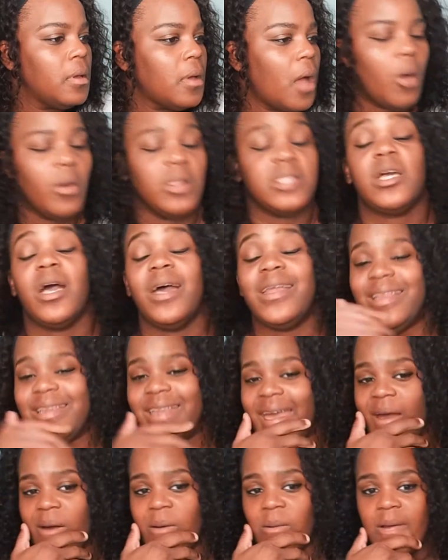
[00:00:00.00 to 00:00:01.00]
Oh, it's cutting
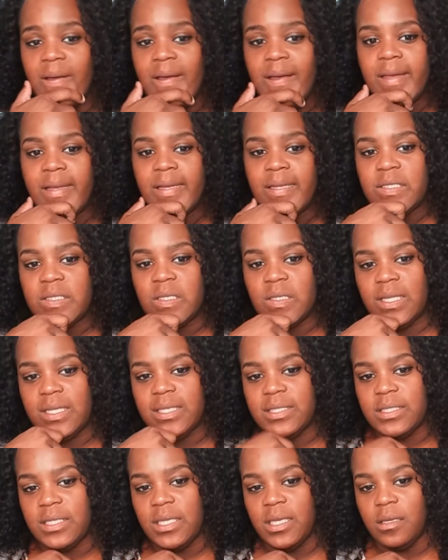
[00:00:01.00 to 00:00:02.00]
now. So let's
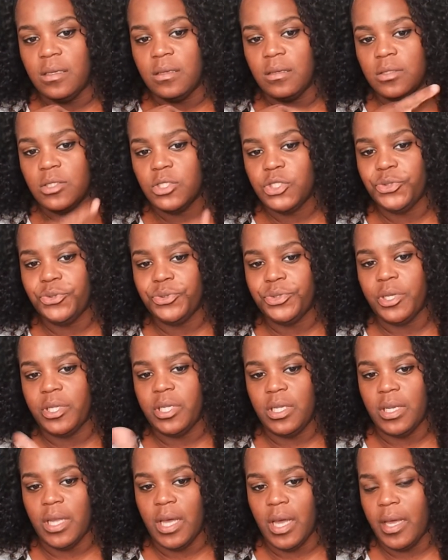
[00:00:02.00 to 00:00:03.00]
see,
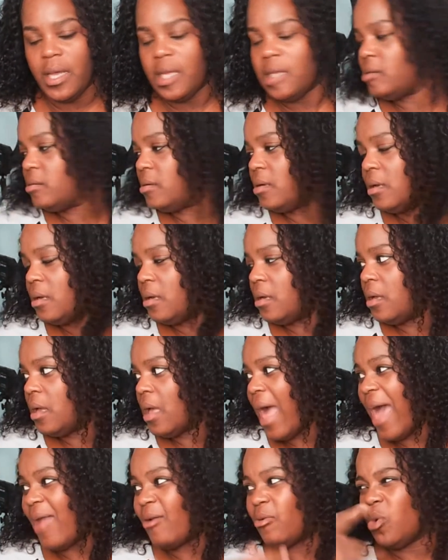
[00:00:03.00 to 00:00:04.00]
2:39.
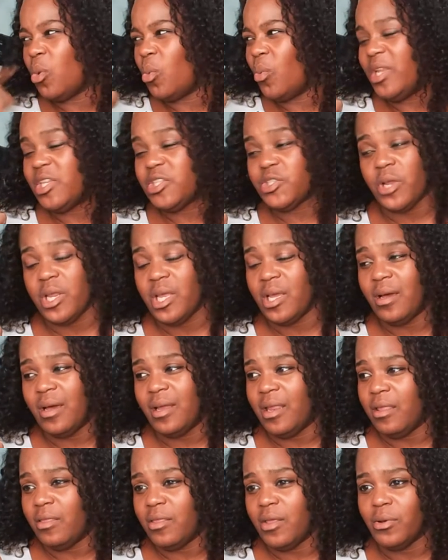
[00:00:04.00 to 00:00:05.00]
I don't know when it started
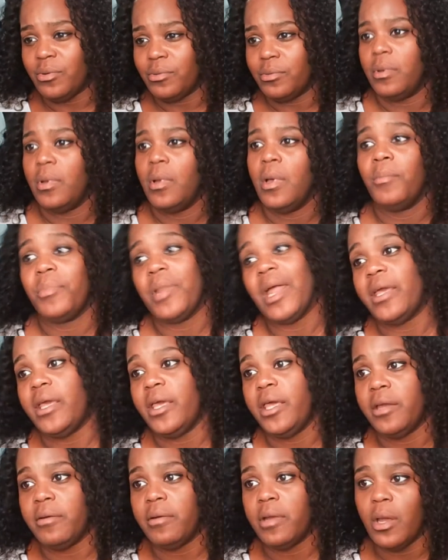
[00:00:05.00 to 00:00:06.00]
cutting though, but I can
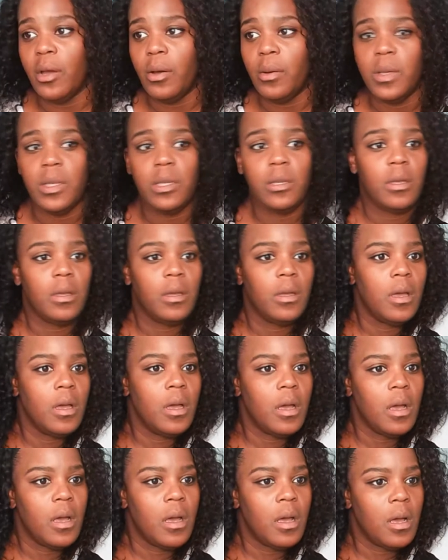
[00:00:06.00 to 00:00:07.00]
hear it going.
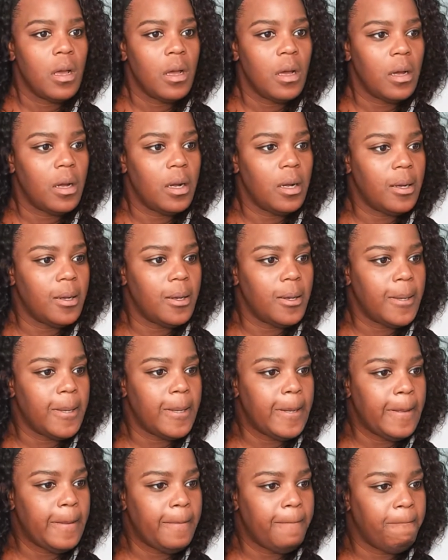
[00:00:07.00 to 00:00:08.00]

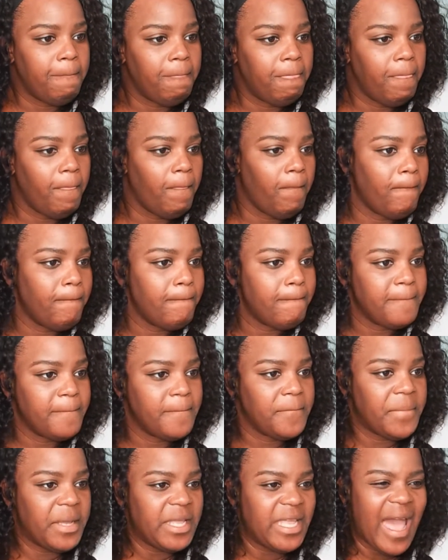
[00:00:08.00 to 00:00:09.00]

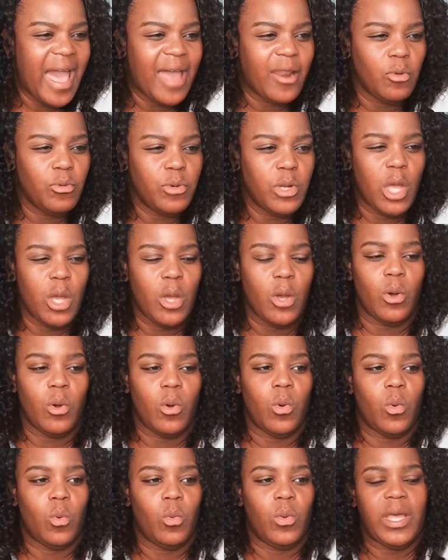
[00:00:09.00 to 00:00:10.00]
But yeah, I don't
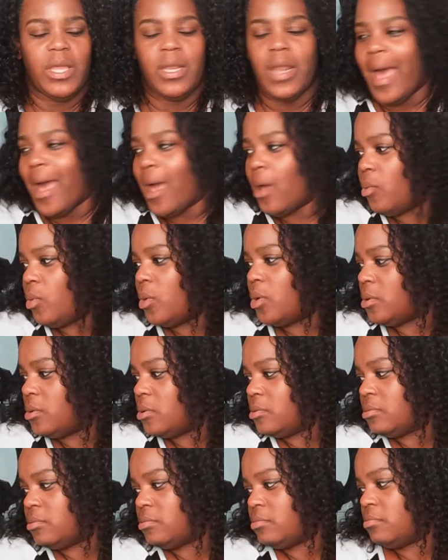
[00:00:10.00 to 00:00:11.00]
know when I
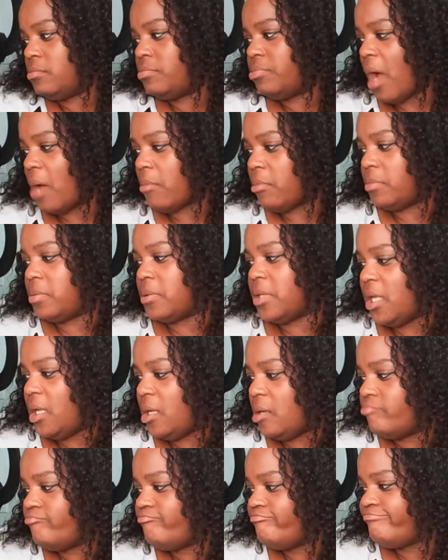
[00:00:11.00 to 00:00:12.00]
will
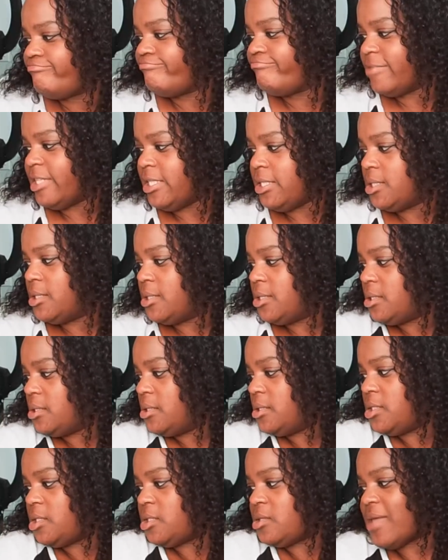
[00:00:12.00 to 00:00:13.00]
probably
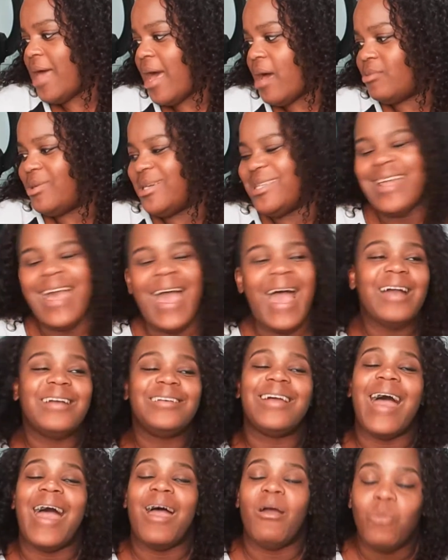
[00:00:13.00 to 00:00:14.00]
do that one.
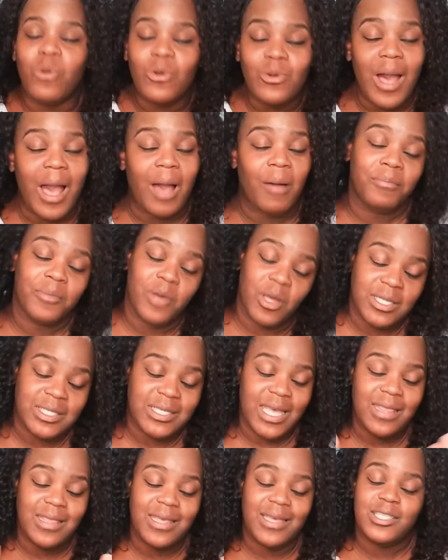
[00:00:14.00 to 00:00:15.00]
I'm going to
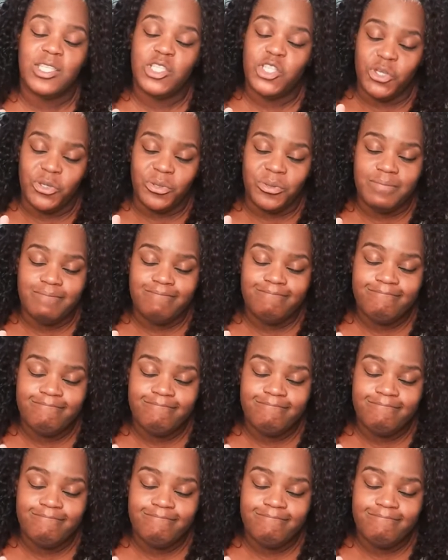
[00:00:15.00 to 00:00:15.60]
say this too.